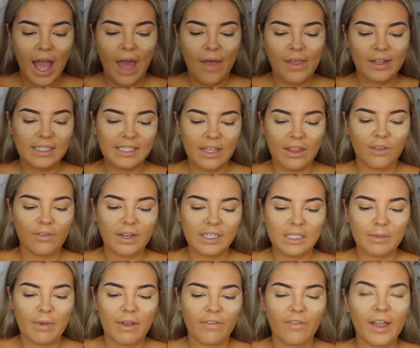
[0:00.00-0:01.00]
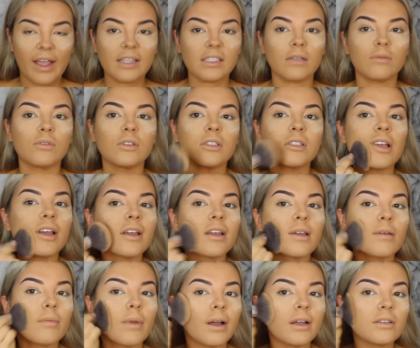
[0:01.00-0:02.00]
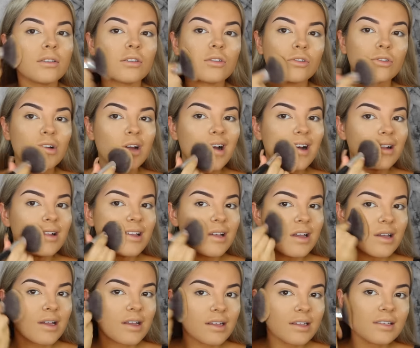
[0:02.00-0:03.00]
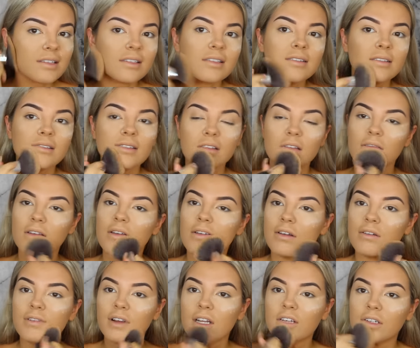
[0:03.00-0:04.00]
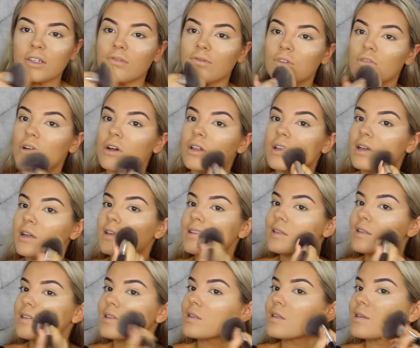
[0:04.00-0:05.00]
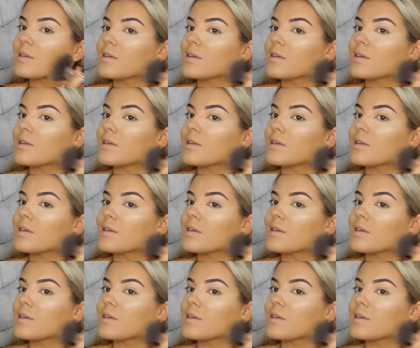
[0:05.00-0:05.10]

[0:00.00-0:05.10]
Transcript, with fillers: And then to set the rest of my face, I'm just taking my Australis Fresh and Flawless.